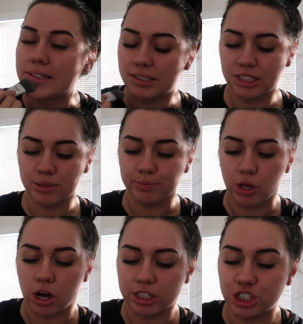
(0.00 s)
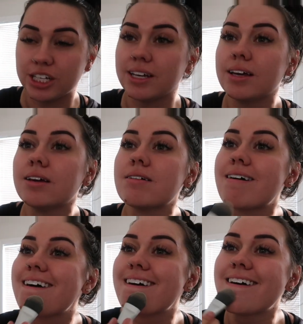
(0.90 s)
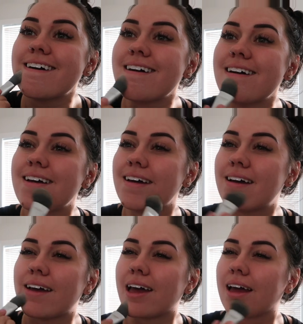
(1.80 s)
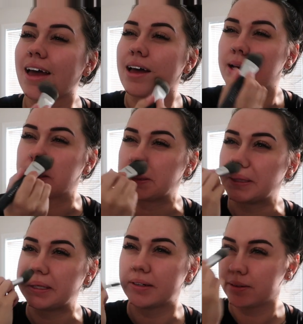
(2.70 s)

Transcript: splotchy and